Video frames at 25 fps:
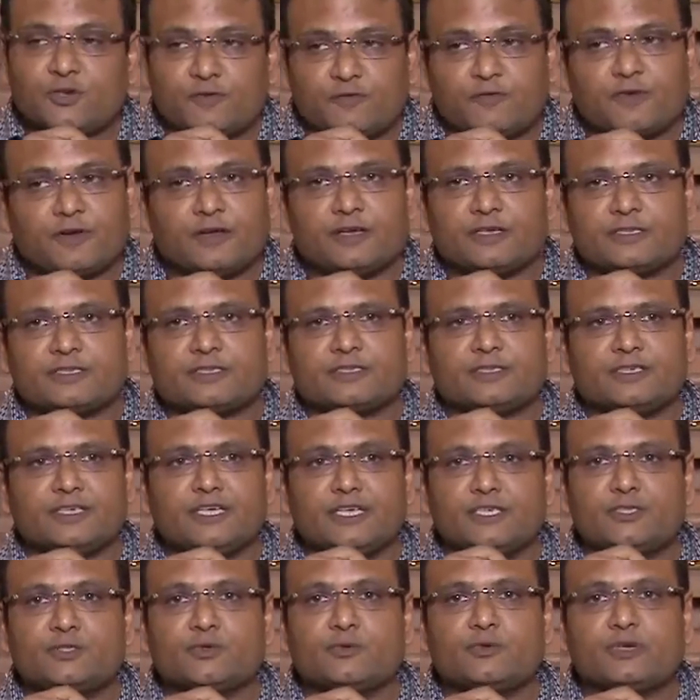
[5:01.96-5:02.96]
of us
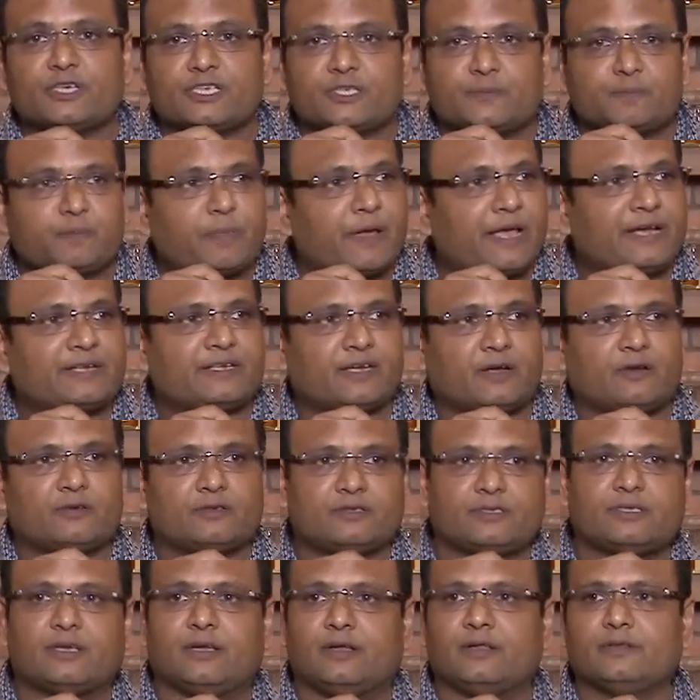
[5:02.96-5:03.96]
need to respect
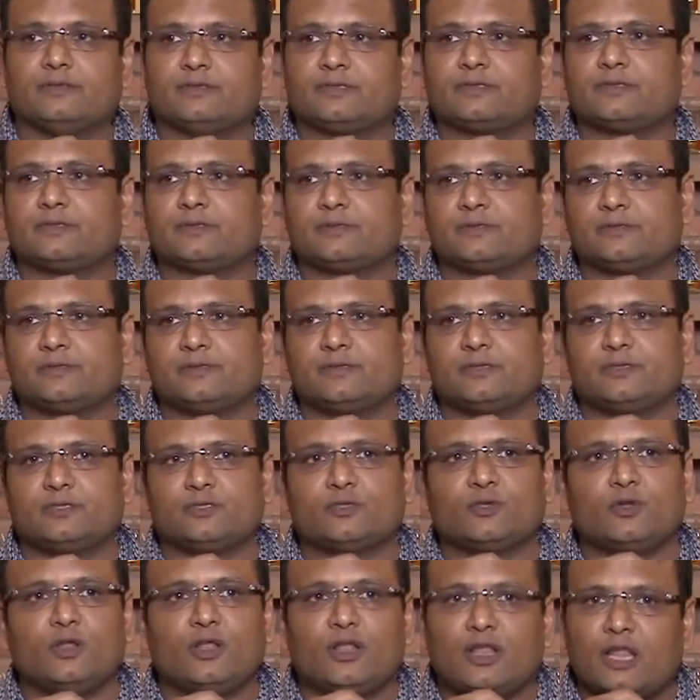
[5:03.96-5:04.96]
ourselves,
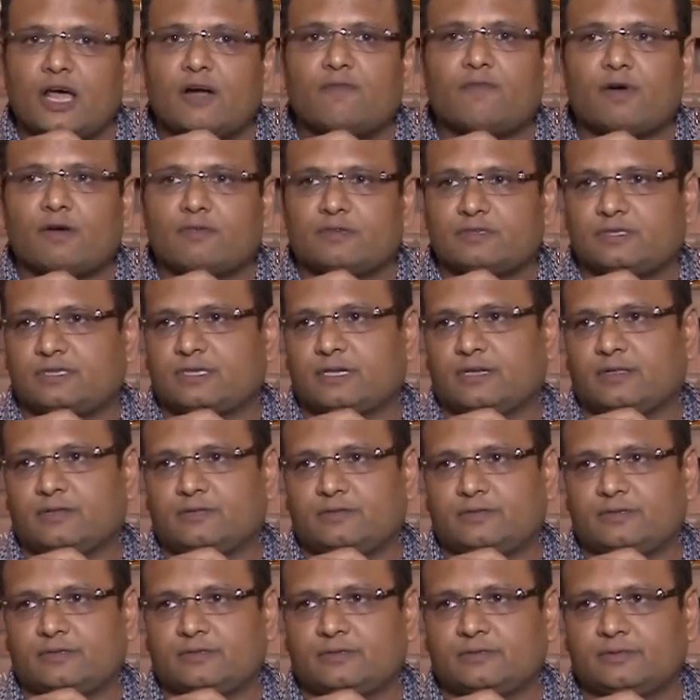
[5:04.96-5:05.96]
to love
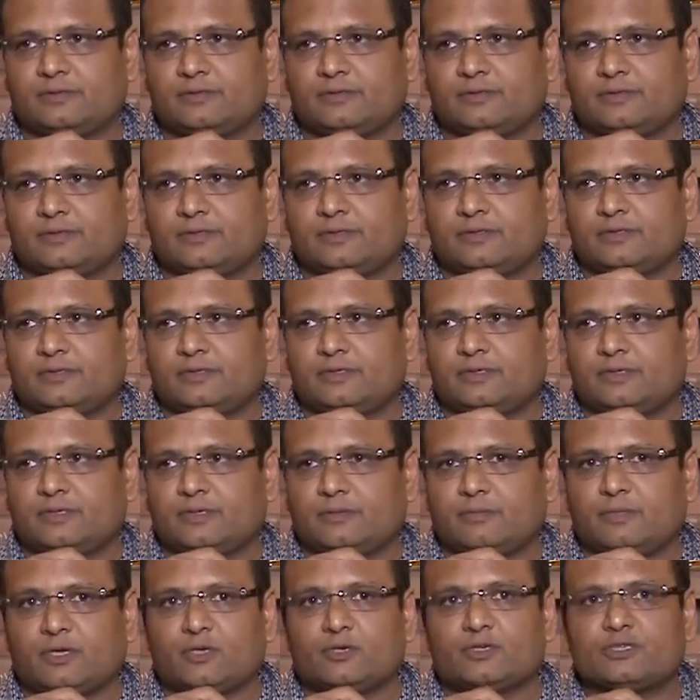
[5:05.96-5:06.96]
ourselves,
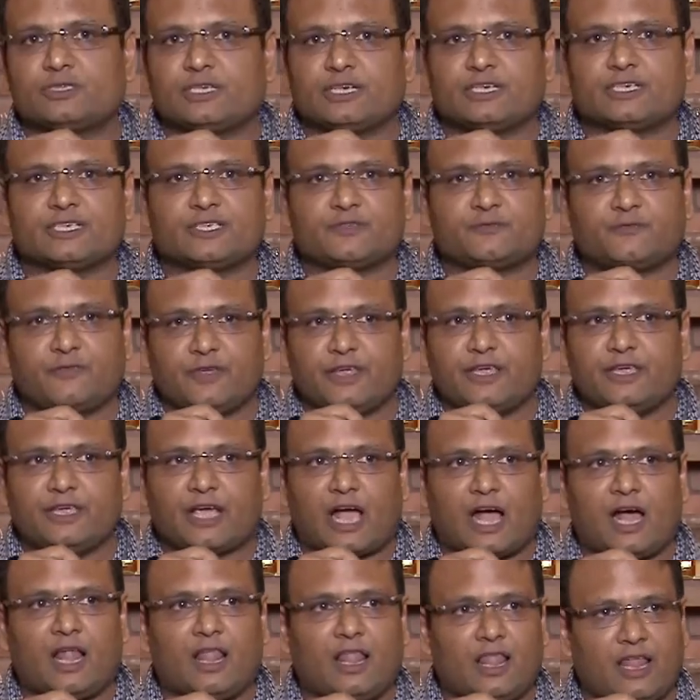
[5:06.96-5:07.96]
because it is we,
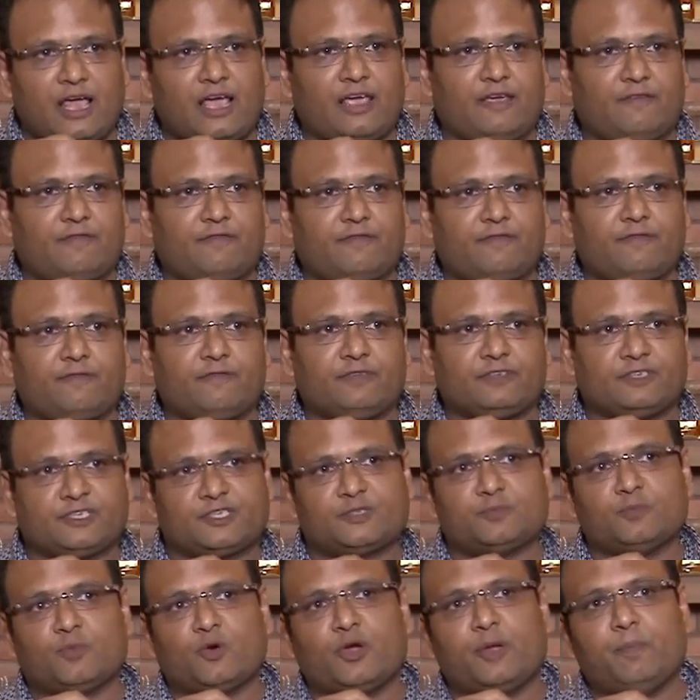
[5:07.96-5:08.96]
our life, which
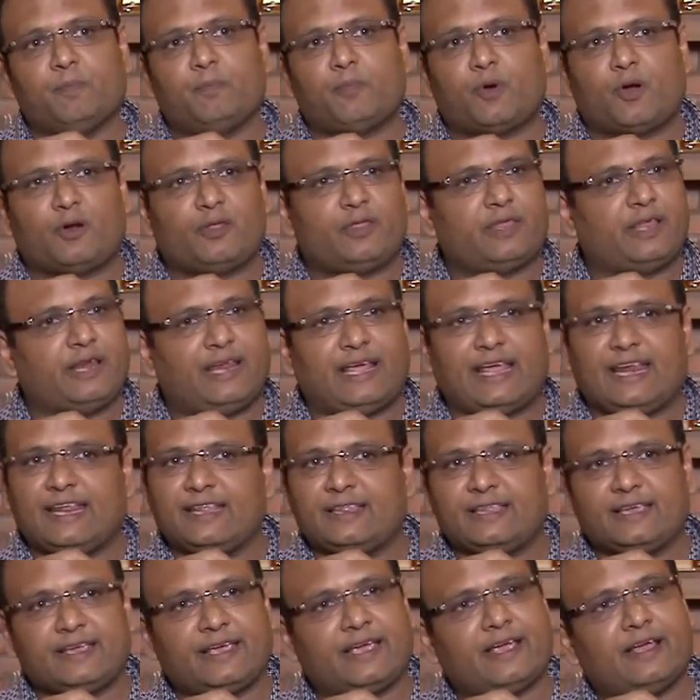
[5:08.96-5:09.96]
is more important than
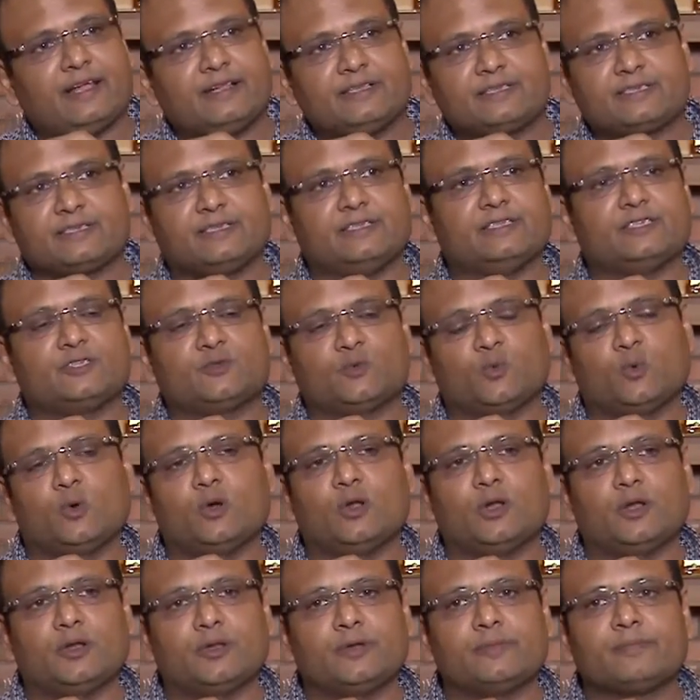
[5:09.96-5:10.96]
anything else in this
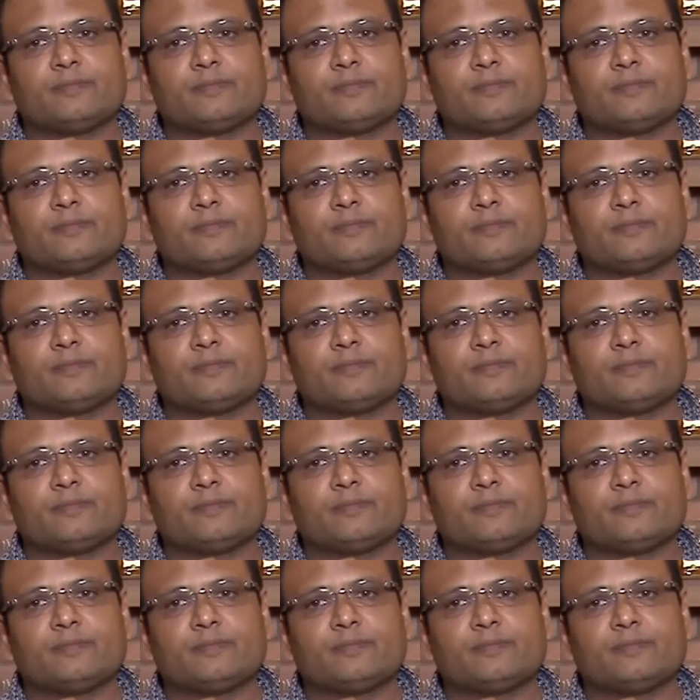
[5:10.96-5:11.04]
world.